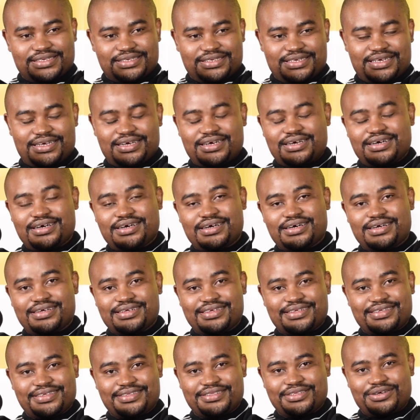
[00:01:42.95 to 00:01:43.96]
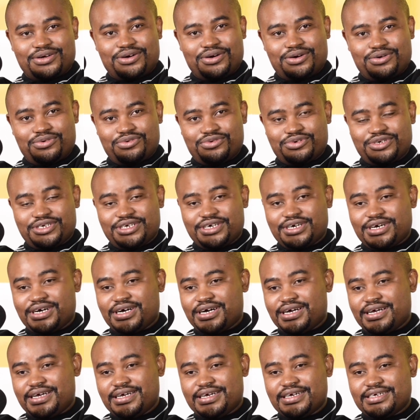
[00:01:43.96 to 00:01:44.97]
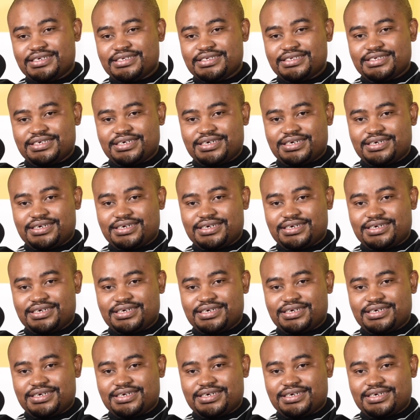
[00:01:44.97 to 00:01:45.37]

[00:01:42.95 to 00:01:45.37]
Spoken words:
the owner and